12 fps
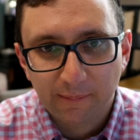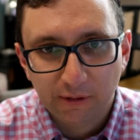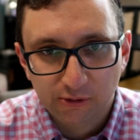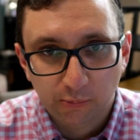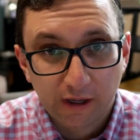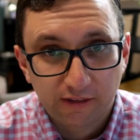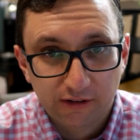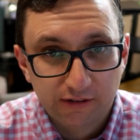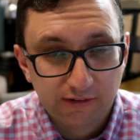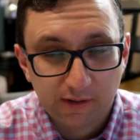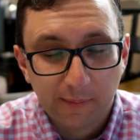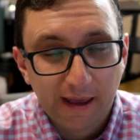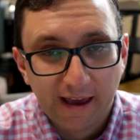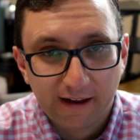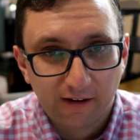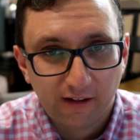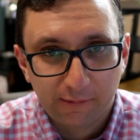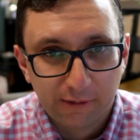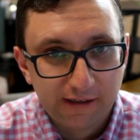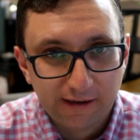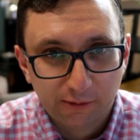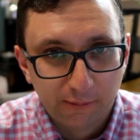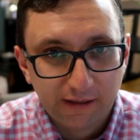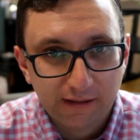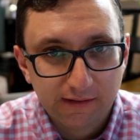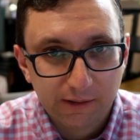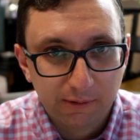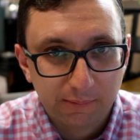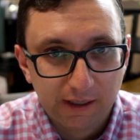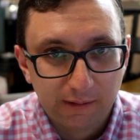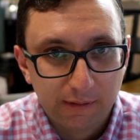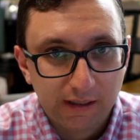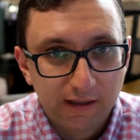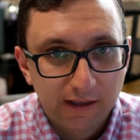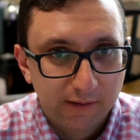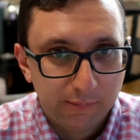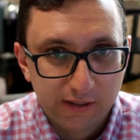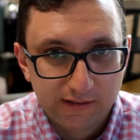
diapers while they're asleep at all. I would never wake a sleeping baby